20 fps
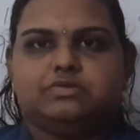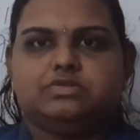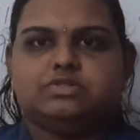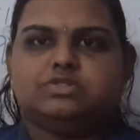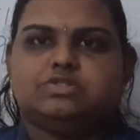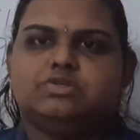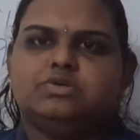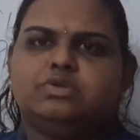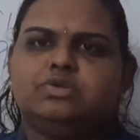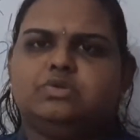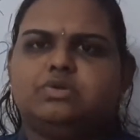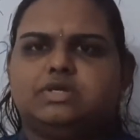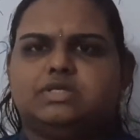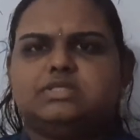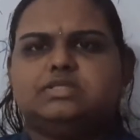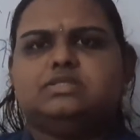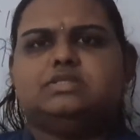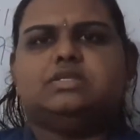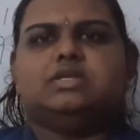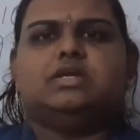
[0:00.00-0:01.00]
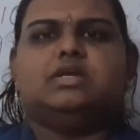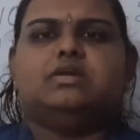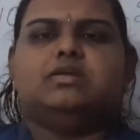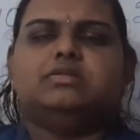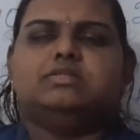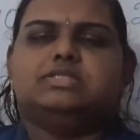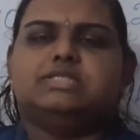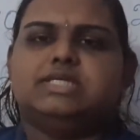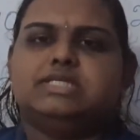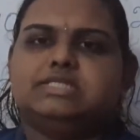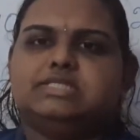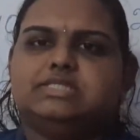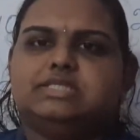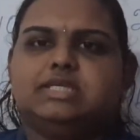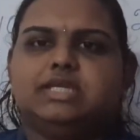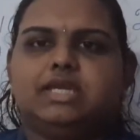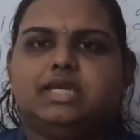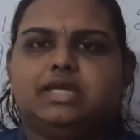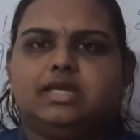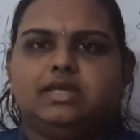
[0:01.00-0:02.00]
So, you are
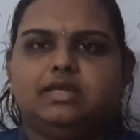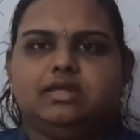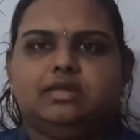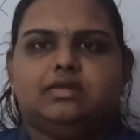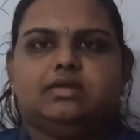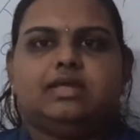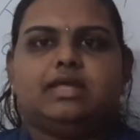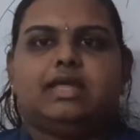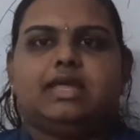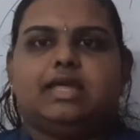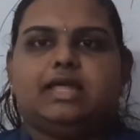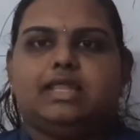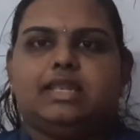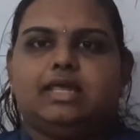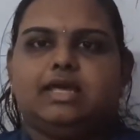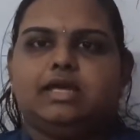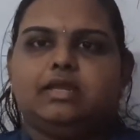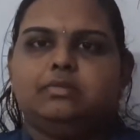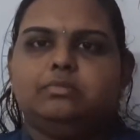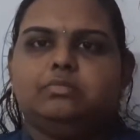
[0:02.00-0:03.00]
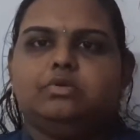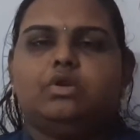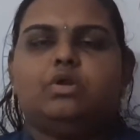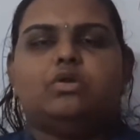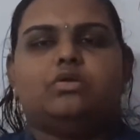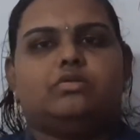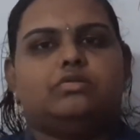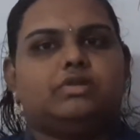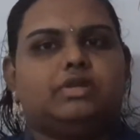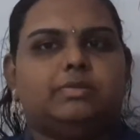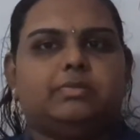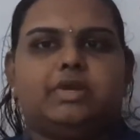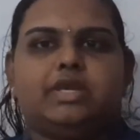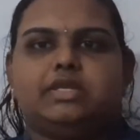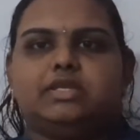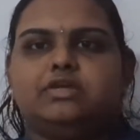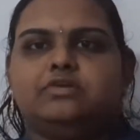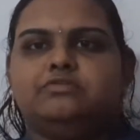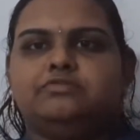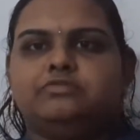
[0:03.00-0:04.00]
setting an alarm or
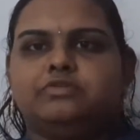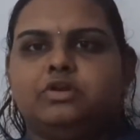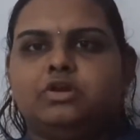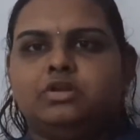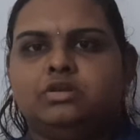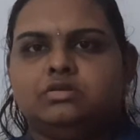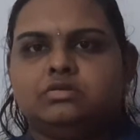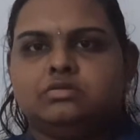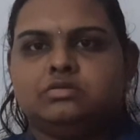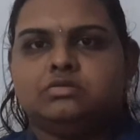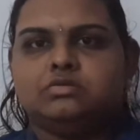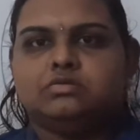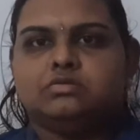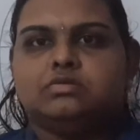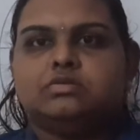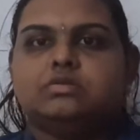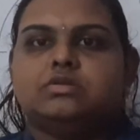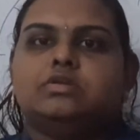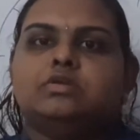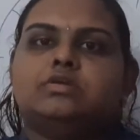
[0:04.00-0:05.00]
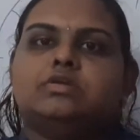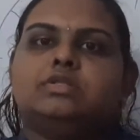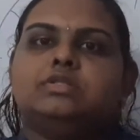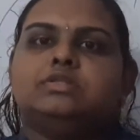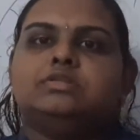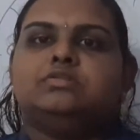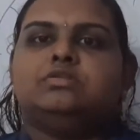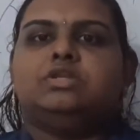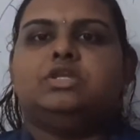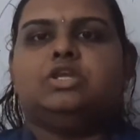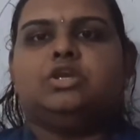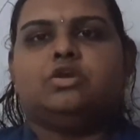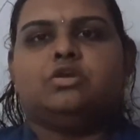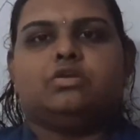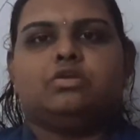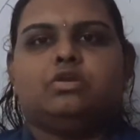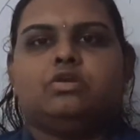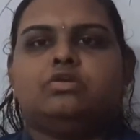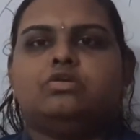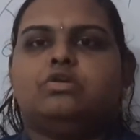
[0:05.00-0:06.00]
reminder for 3
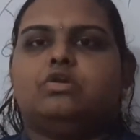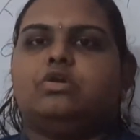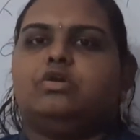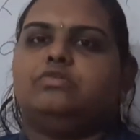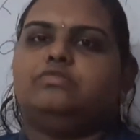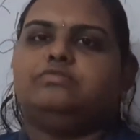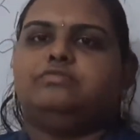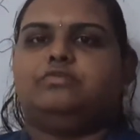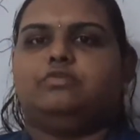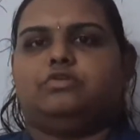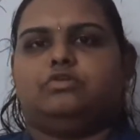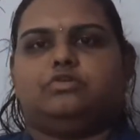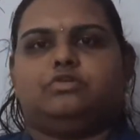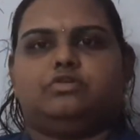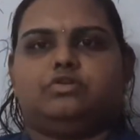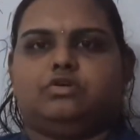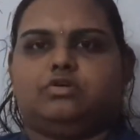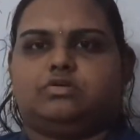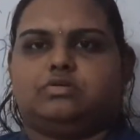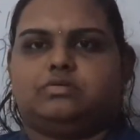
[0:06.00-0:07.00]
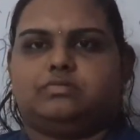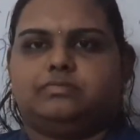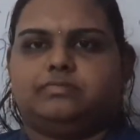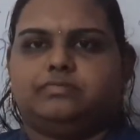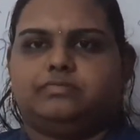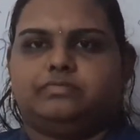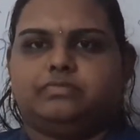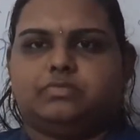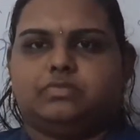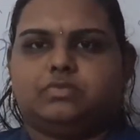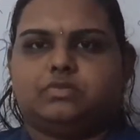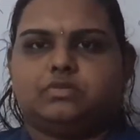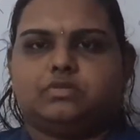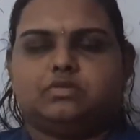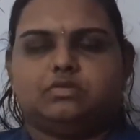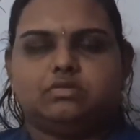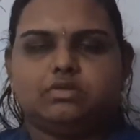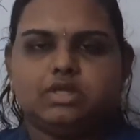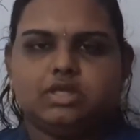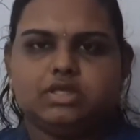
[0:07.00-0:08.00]
o'clock or 4 o'clock.
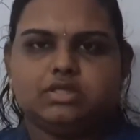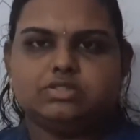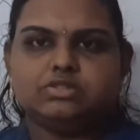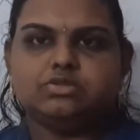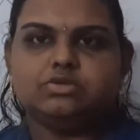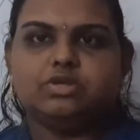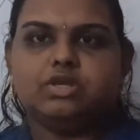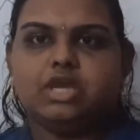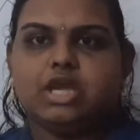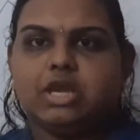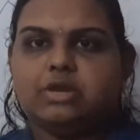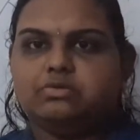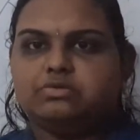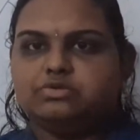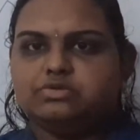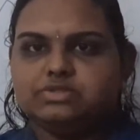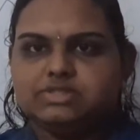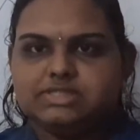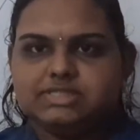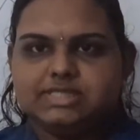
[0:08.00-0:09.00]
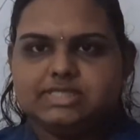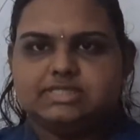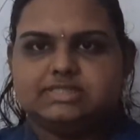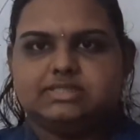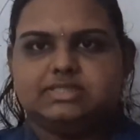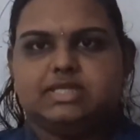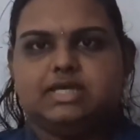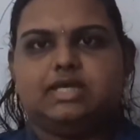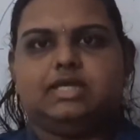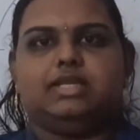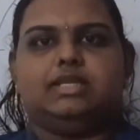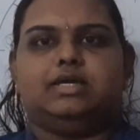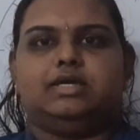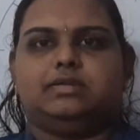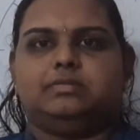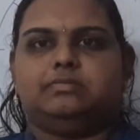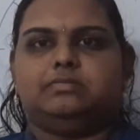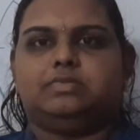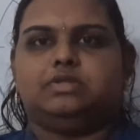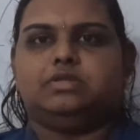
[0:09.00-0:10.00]
Okay. So, you have to set the
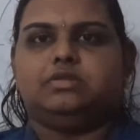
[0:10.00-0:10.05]
alarm.